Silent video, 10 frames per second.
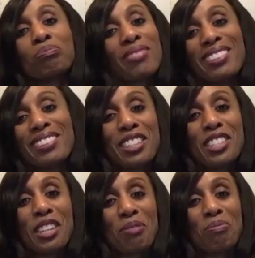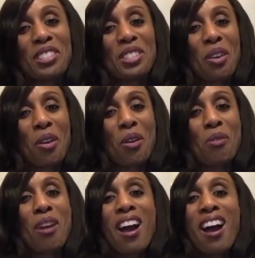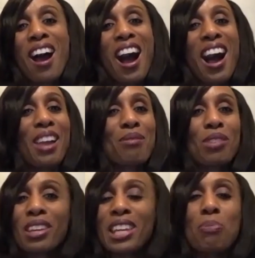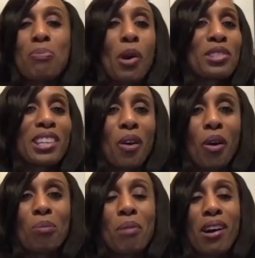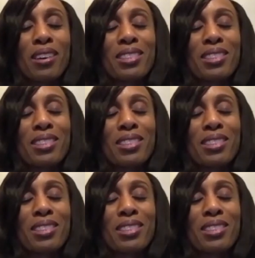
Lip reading: That's it. So I'm going to keep posting all month.